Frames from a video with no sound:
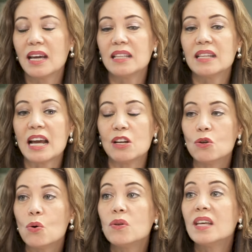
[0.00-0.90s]
And I
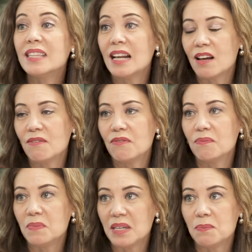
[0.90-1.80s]
know that they love
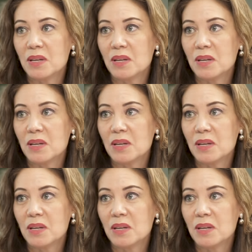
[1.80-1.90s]
me,